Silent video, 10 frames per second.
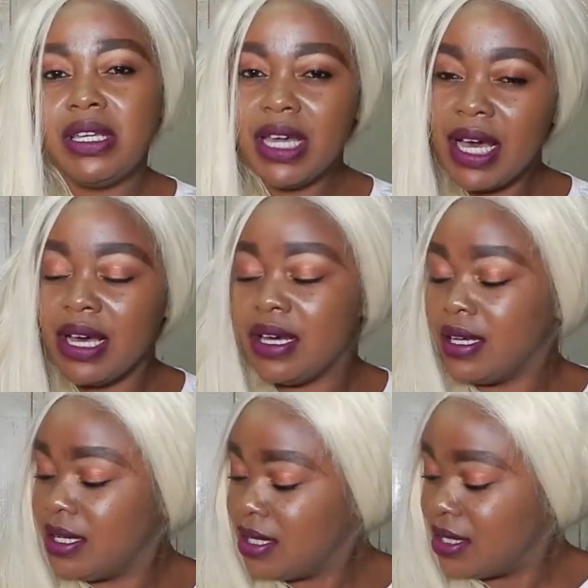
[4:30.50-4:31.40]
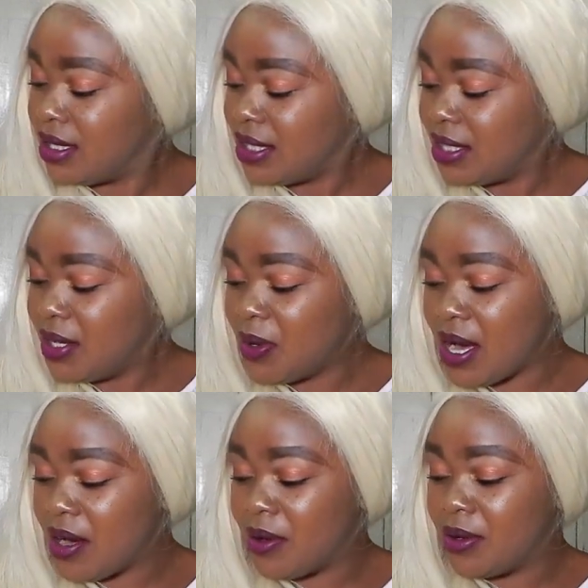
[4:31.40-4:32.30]
Yeah,
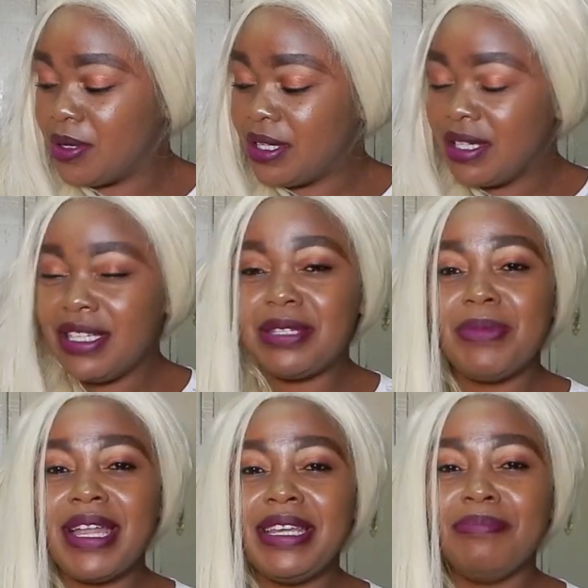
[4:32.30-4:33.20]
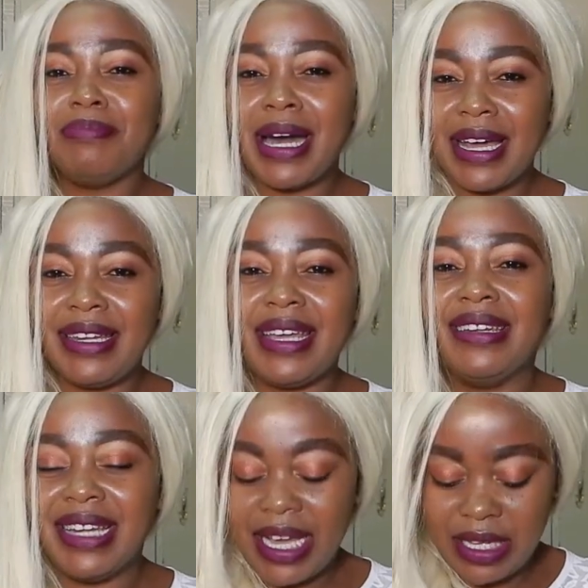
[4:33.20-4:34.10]
wow, smelling bad
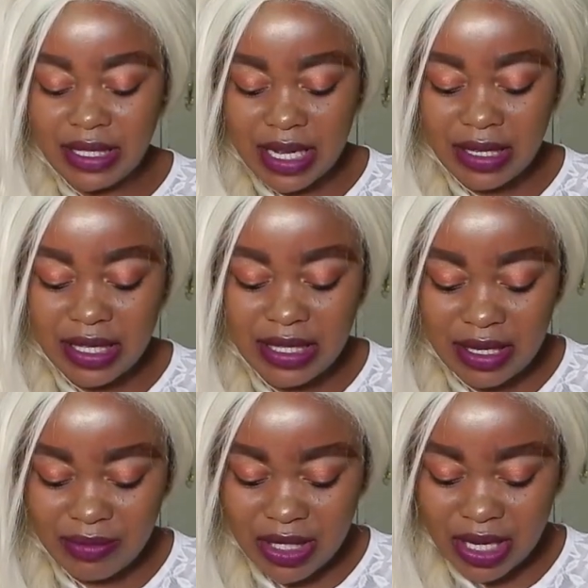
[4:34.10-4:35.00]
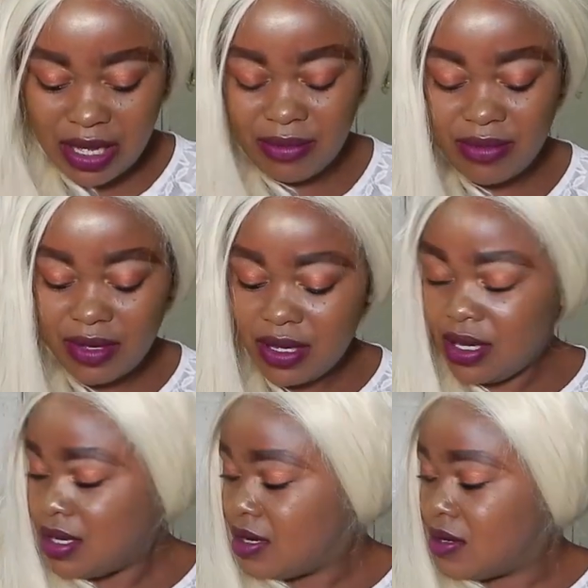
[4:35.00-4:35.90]
and nice at the same time.
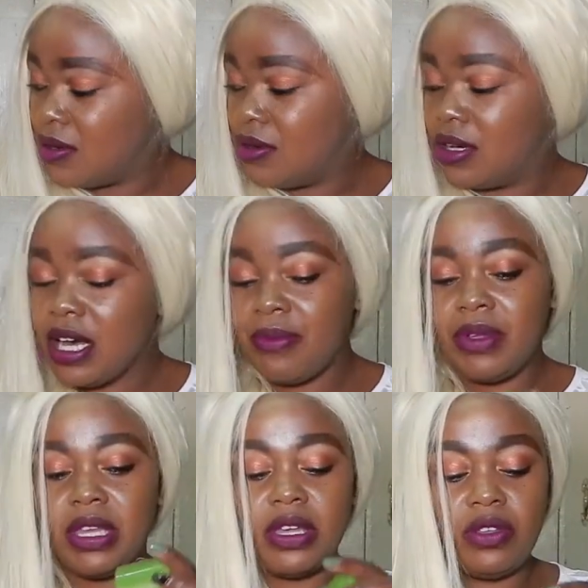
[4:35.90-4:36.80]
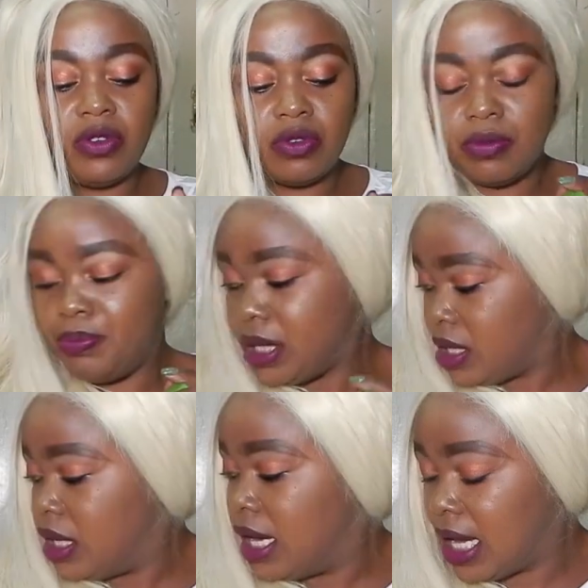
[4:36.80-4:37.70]
Oh, come here you
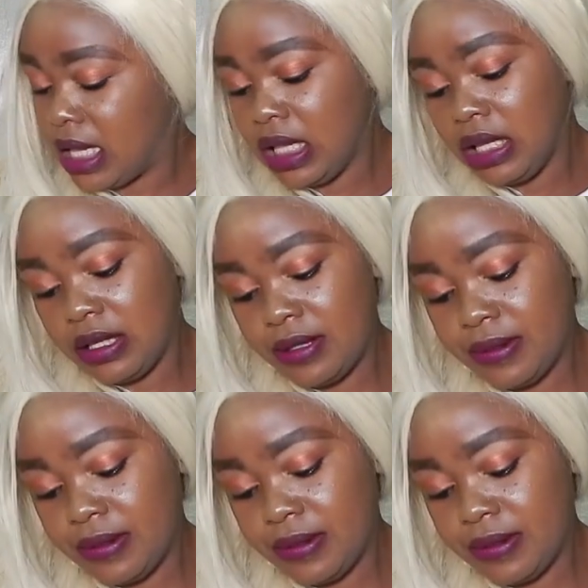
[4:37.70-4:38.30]
big girl.